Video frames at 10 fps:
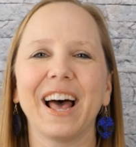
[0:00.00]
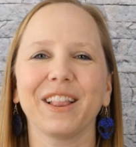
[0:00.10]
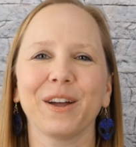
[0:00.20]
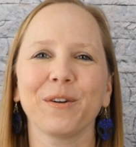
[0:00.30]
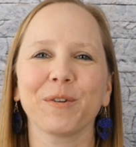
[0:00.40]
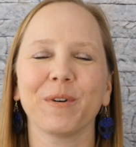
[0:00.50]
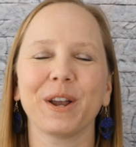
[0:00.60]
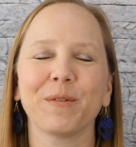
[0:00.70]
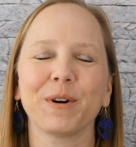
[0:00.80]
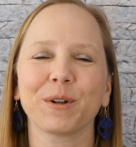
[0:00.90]
Hello
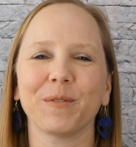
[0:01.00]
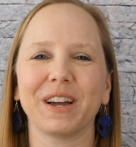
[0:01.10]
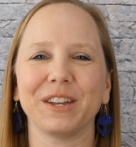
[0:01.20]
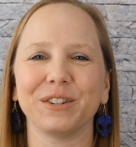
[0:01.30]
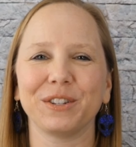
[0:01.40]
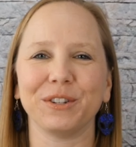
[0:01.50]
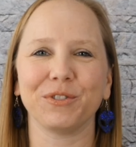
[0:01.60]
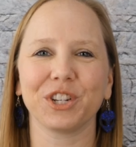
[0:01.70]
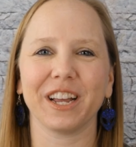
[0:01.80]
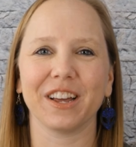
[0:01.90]
everyone and welcome to my
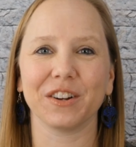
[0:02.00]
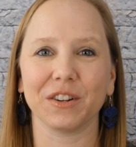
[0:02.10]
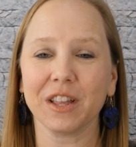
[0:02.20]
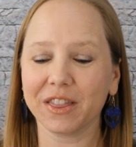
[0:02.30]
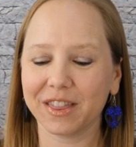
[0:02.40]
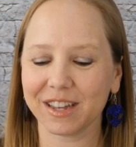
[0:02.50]
YouTube channel.